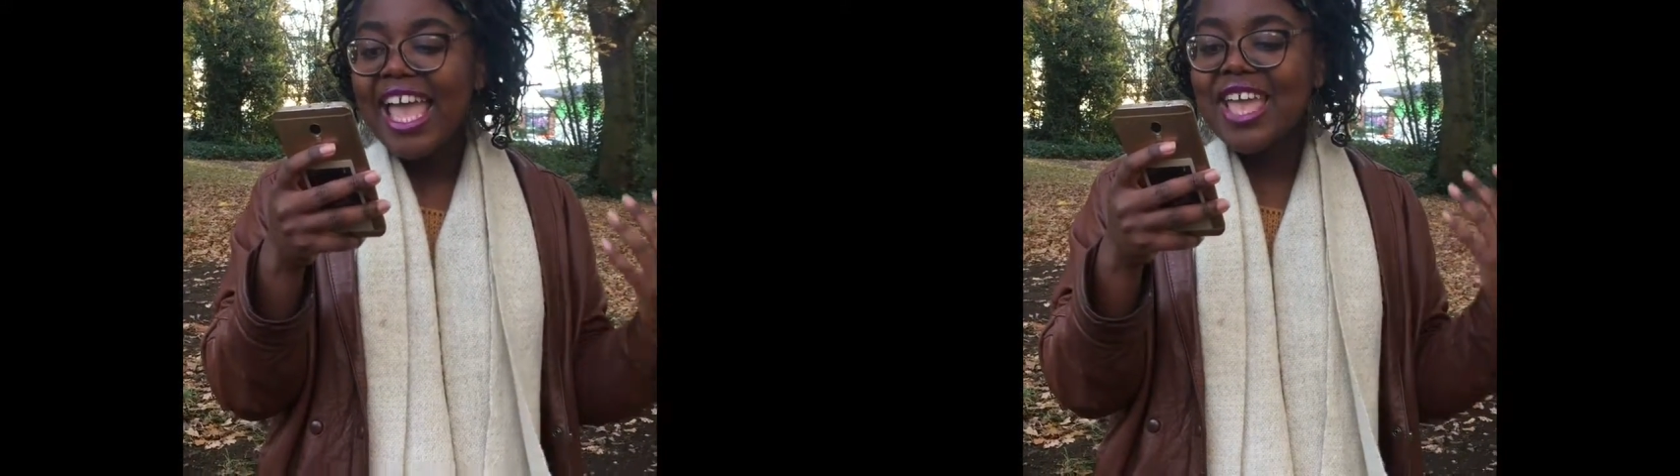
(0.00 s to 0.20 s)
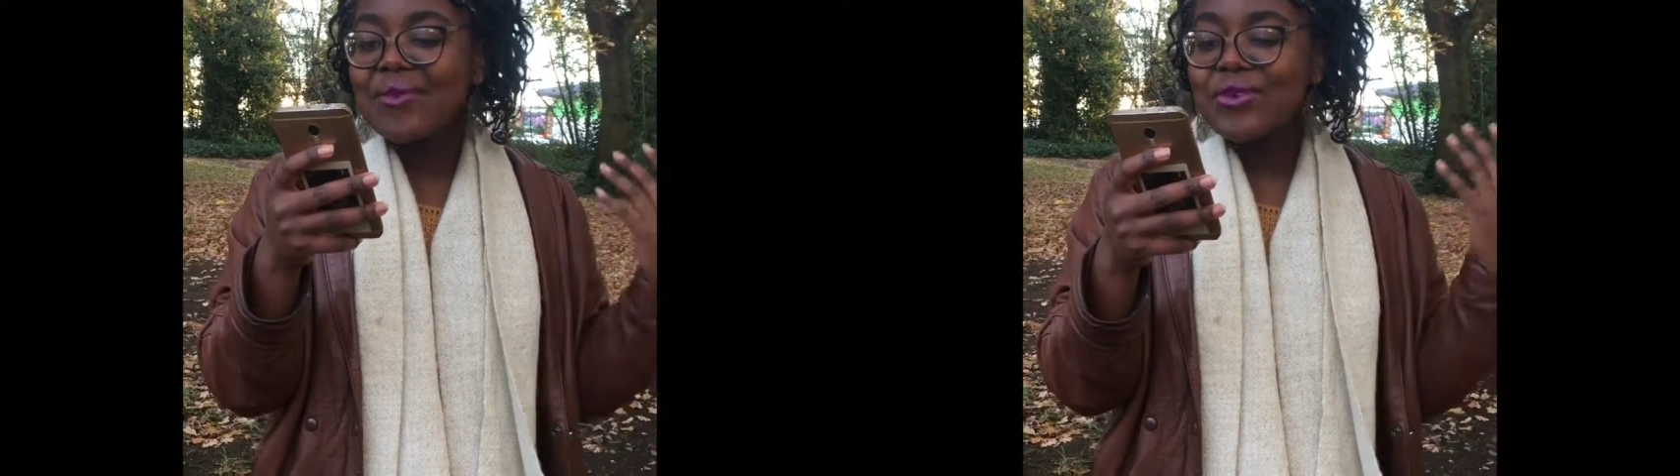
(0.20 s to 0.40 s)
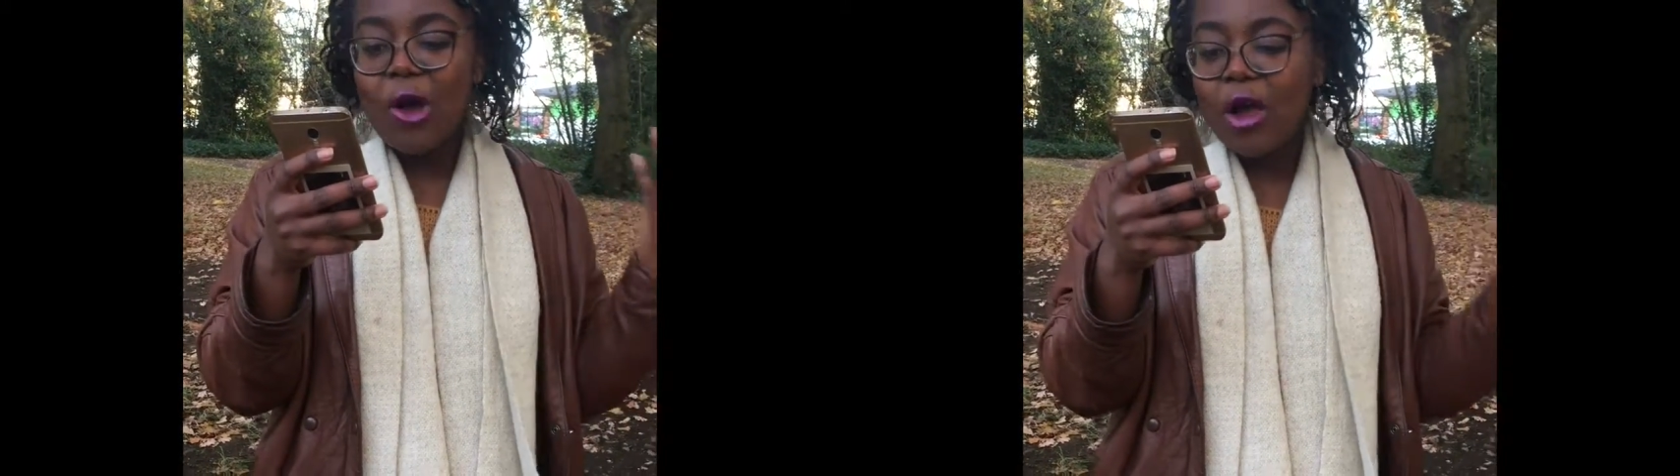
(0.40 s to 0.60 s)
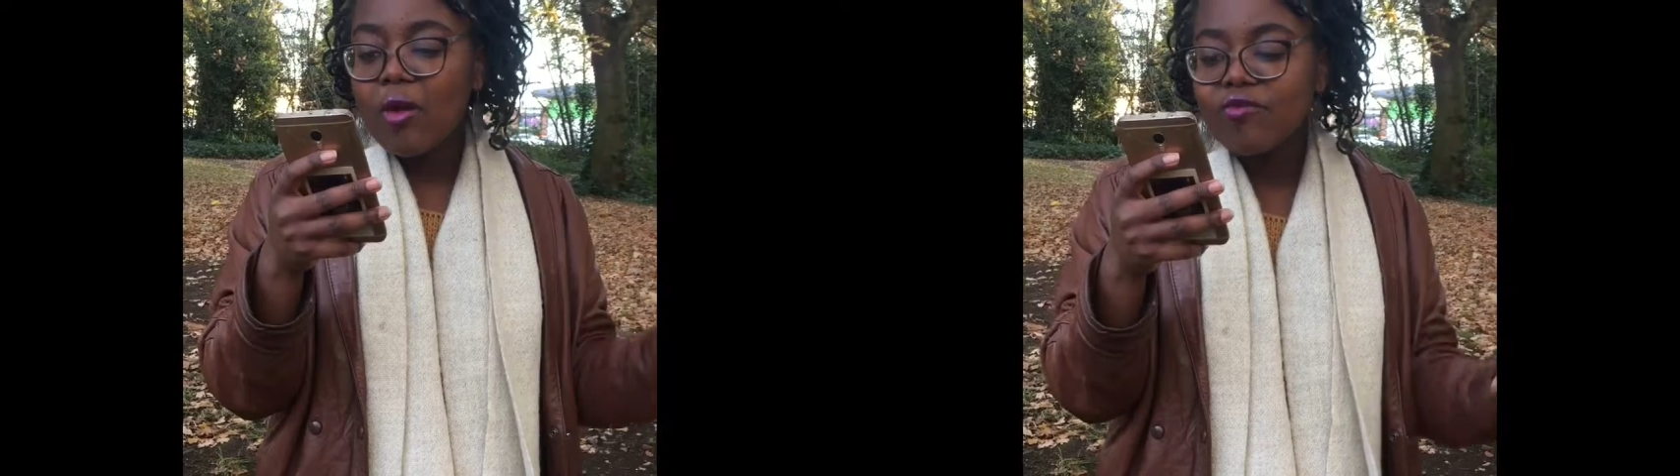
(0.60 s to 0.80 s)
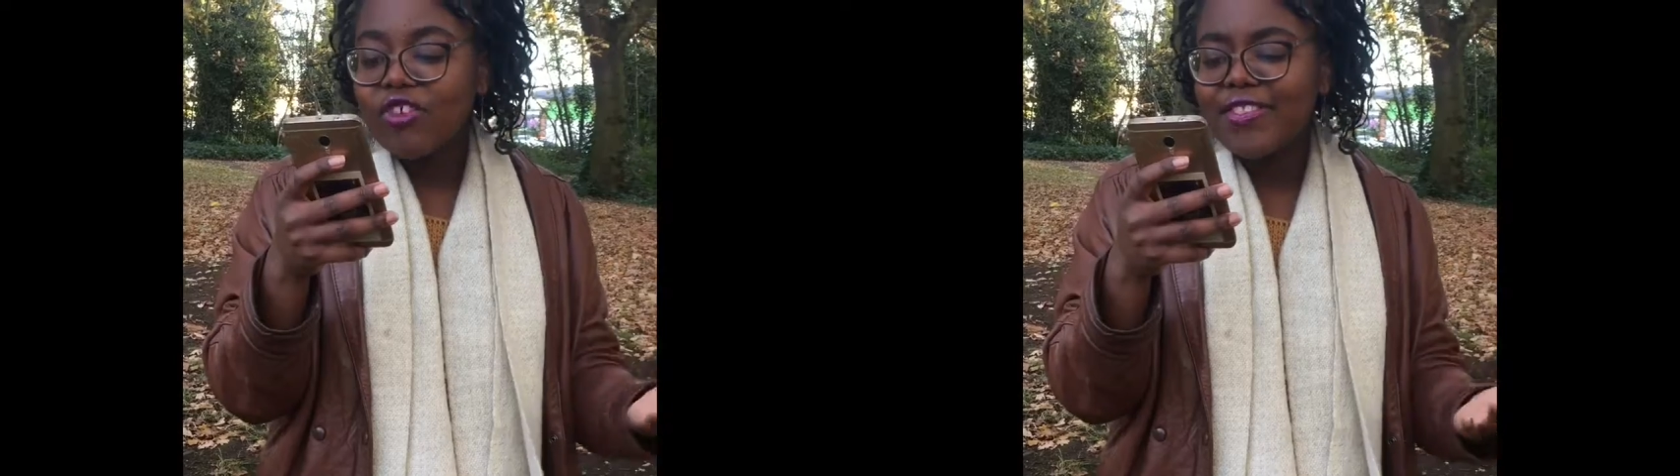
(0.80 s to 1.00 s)
He would not
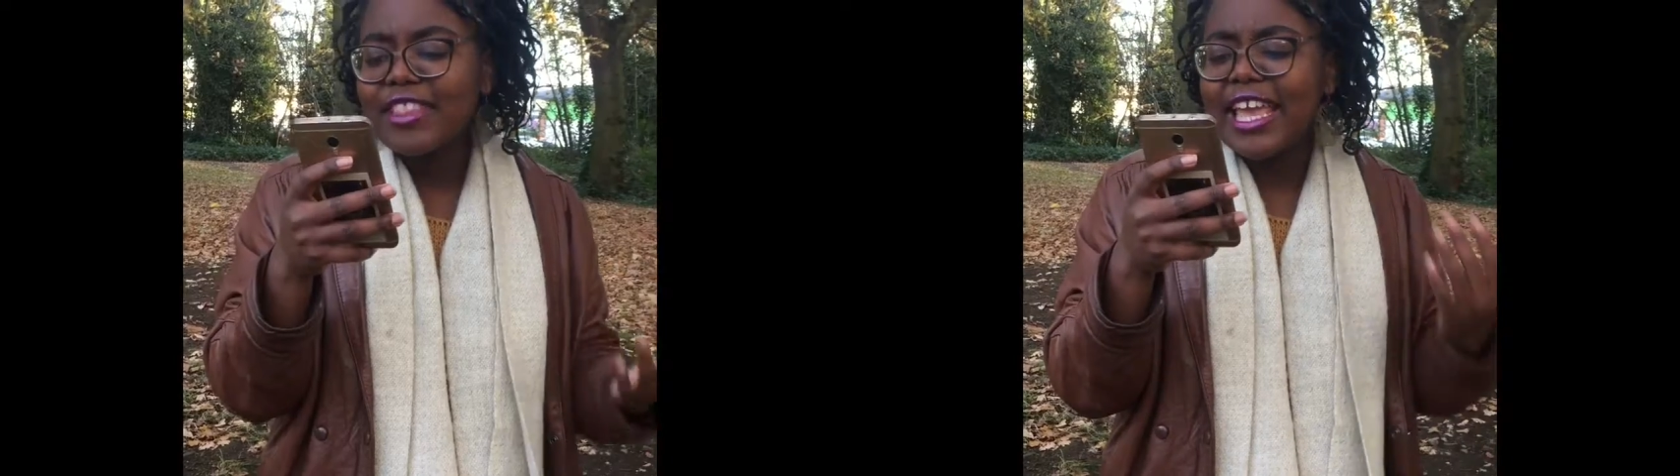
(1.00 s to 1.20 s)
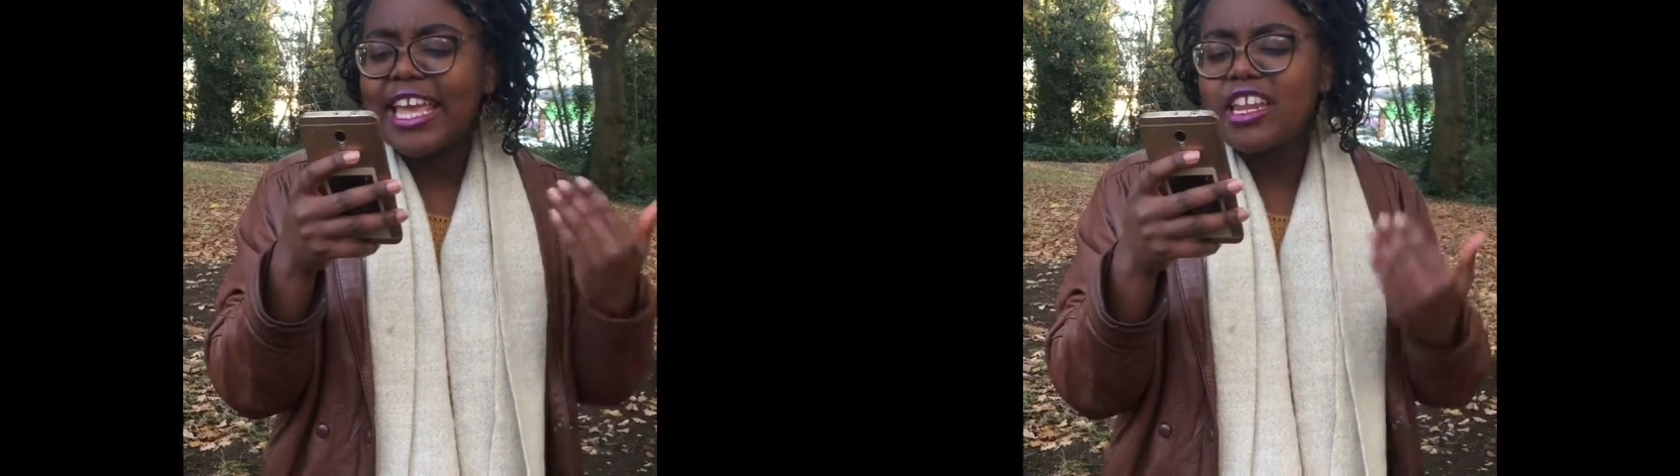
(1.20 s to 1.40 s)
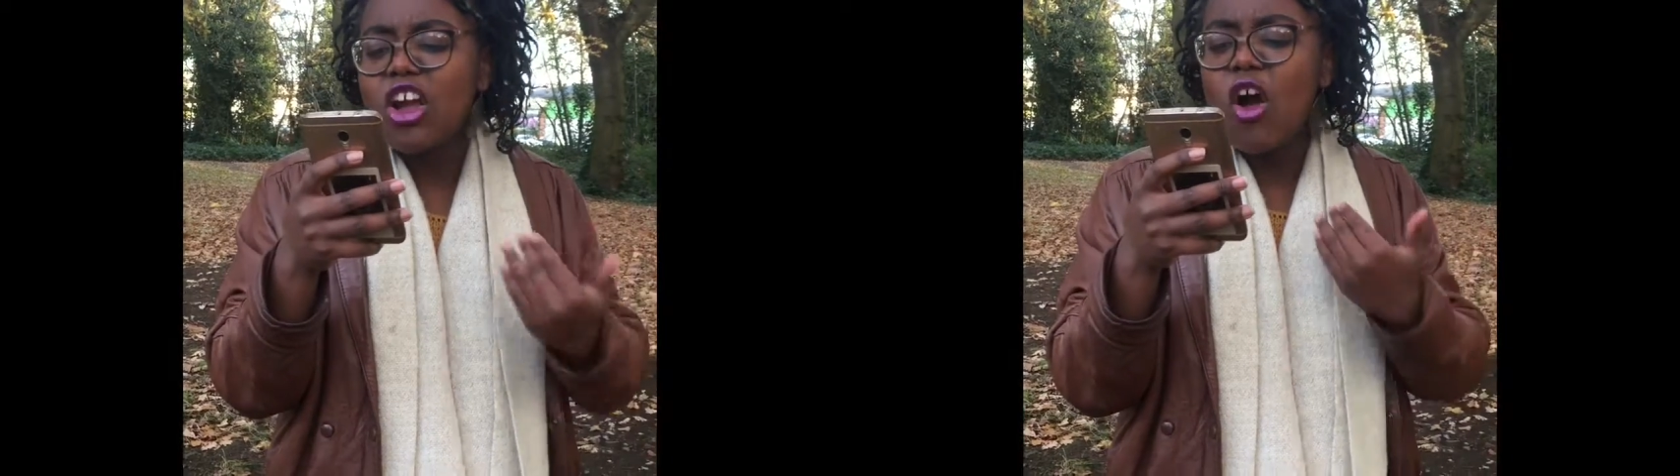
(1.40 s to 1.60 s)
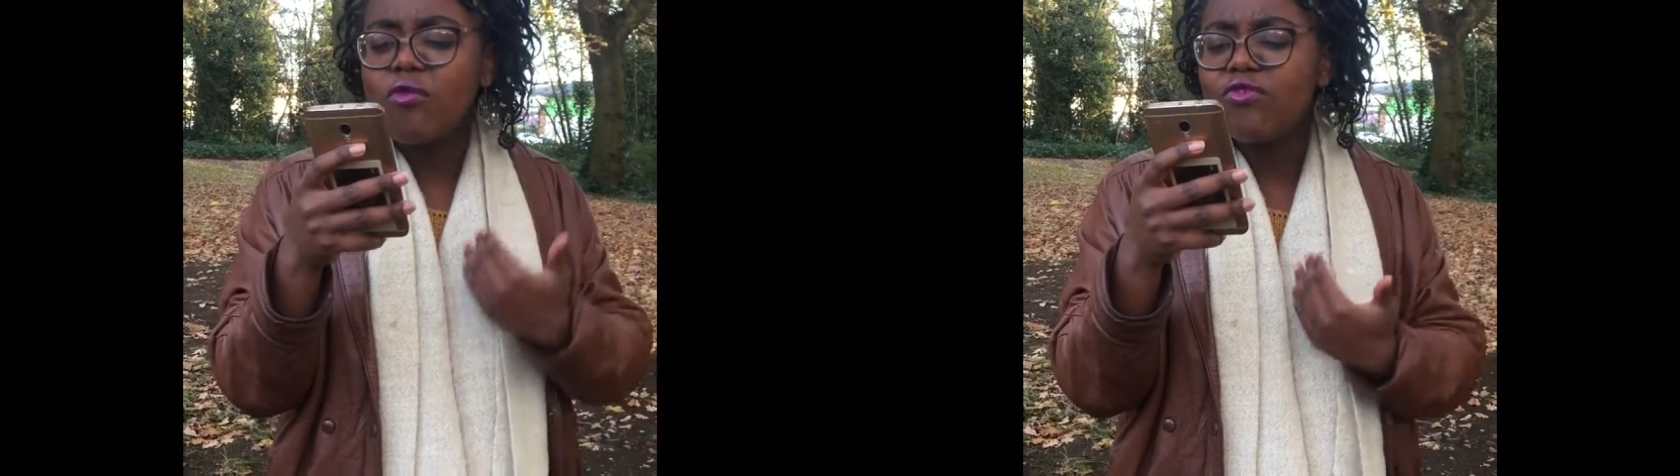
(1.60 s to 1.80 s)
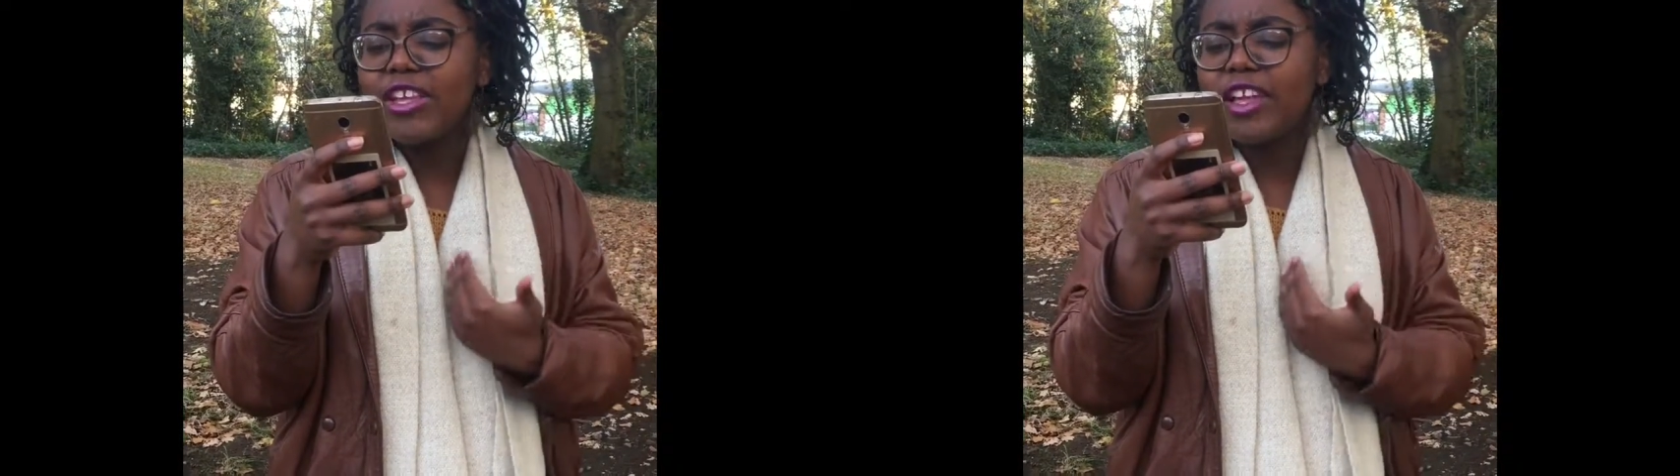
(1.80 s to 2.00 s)
confront the inner
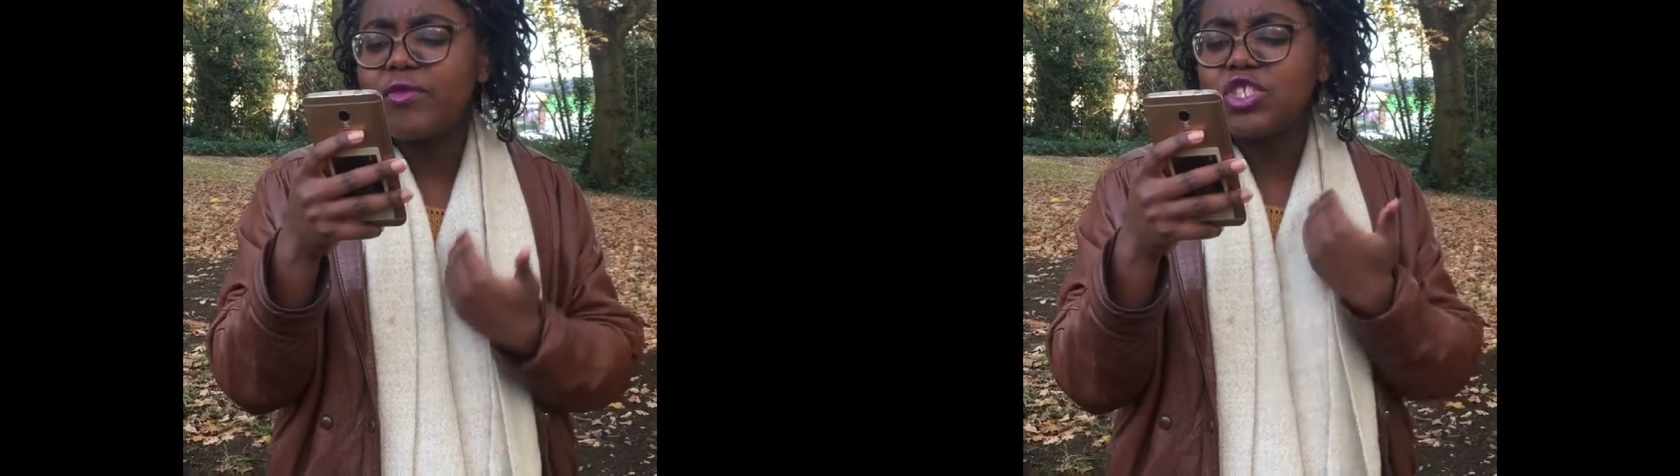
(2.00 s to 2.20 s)
conflict that